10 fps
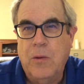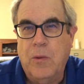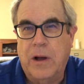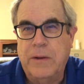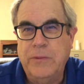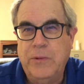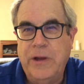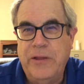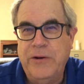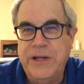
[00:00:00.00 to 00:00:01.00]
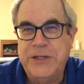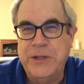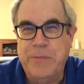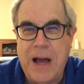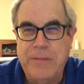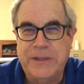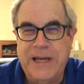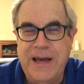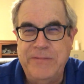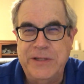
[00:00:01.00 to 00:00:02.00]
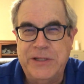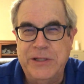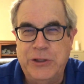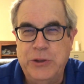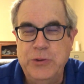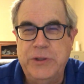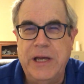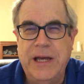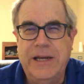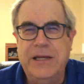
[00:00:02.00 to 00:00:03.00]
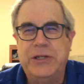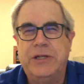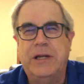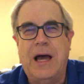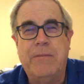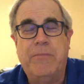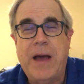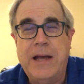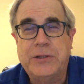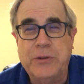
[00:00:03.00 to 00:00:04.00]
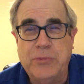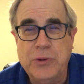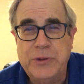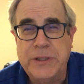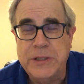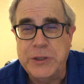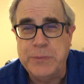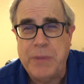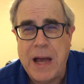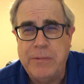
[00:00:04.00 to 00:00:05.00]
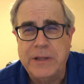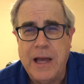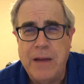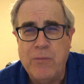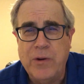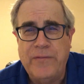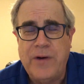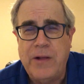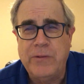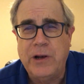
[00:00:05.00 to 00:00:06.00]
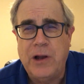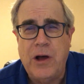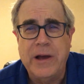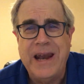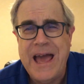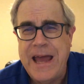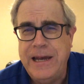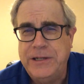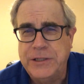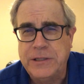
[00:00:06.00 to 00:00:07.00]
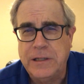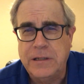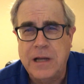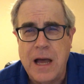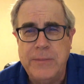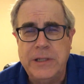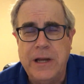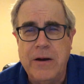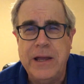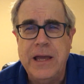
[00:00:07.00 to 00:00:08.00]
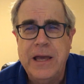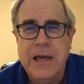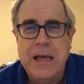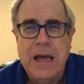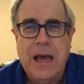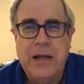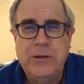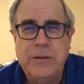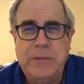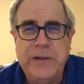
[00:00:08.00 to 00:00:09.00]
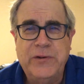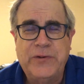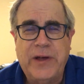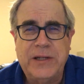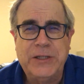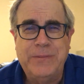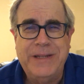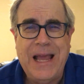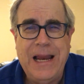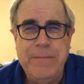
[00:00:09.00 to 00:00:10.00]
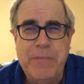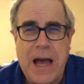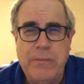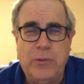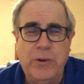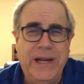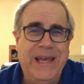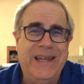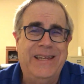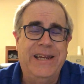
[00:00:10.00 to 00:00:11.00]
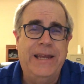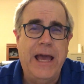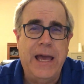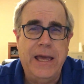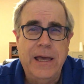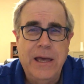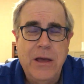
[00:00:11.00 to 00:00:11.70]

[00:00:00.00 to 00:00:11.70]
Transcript: Welcome to another edition of Bible Time. This is the Tuesday edition. I'm Pastor Bruce. This is Bible Time. We're following along and adding just a little commentary to the Believers Fellowship Daily Bible Reading. And today